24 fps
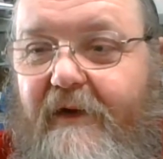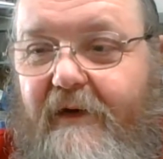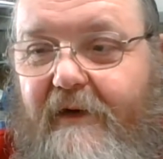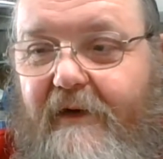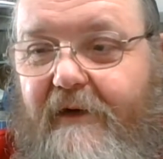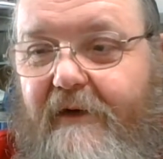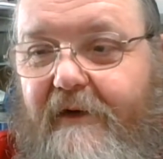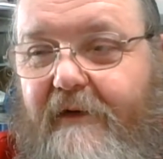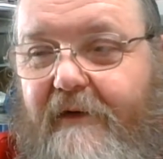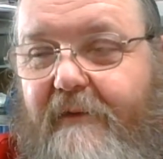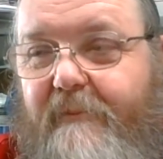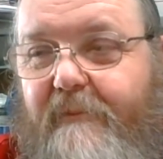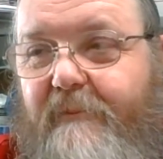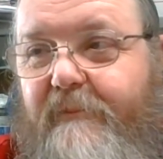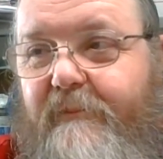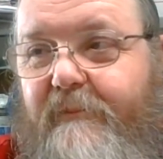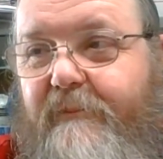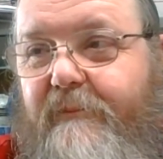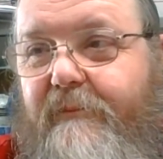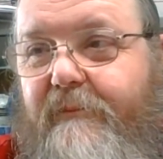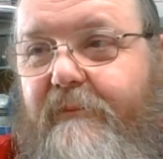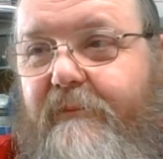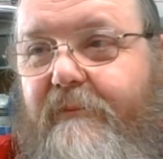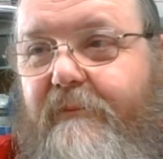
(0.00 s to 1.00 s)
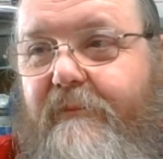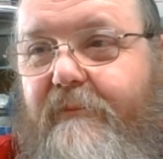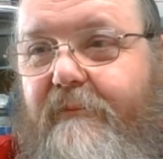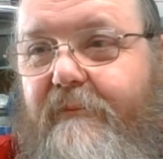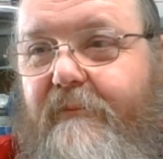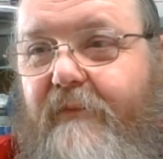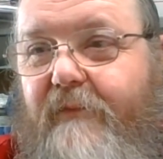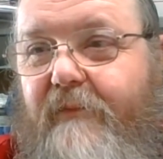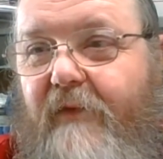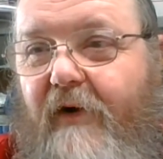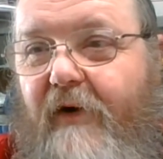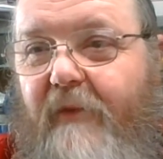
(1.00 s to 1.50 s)

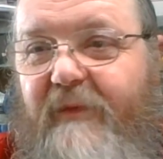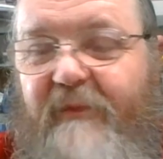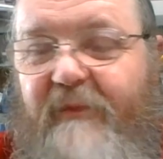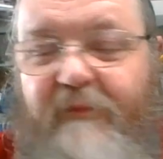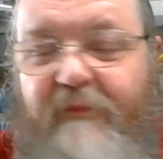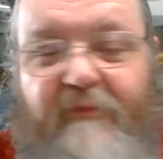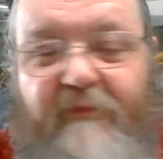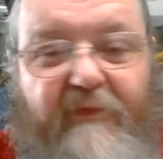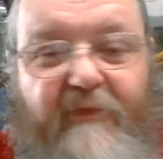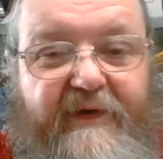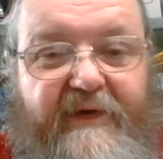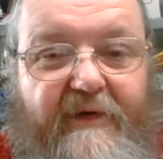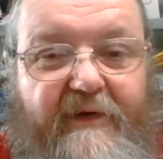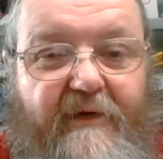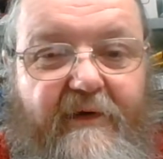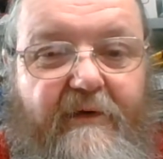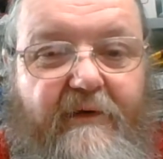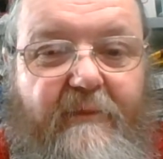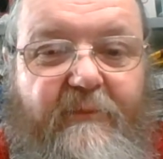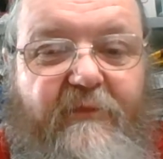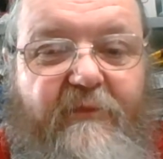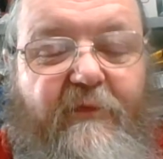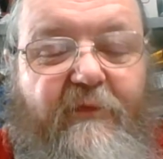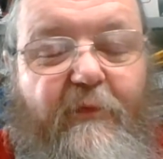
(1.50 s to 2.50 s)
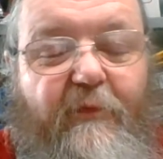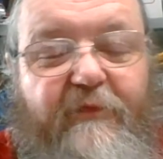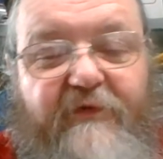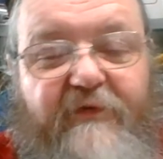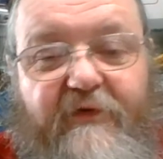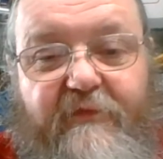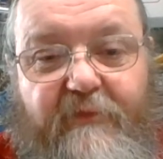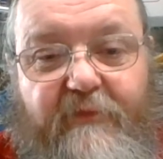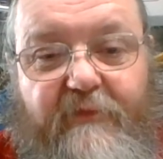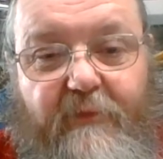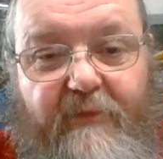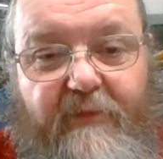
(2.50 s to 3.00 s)
I'll be providing
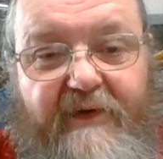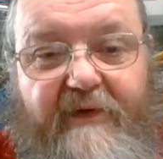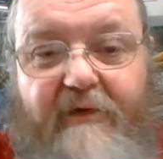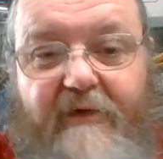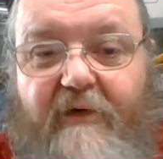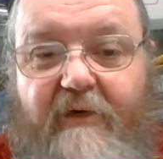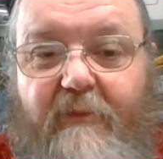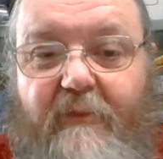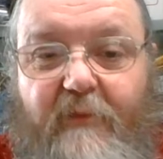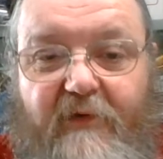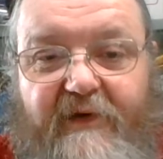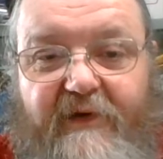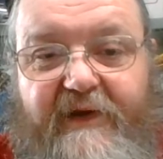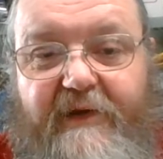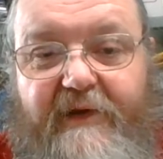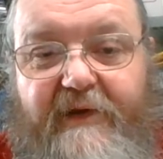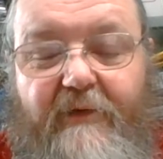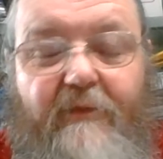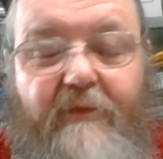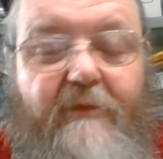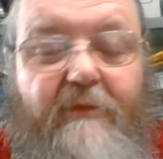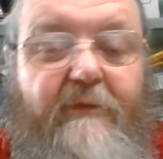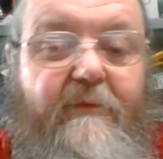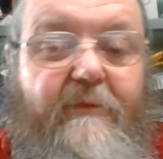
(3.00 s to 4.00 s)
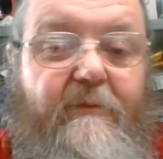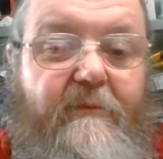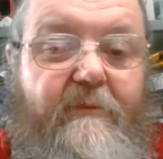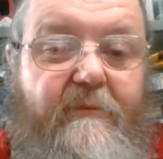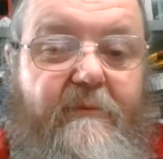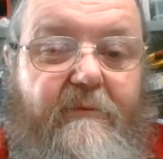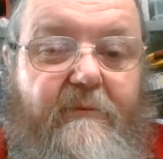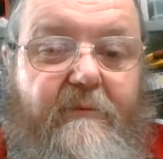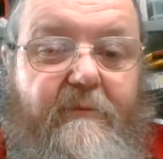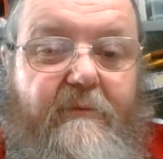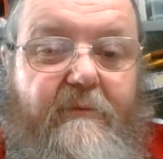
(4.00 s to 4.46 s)
forces for it. I'm working on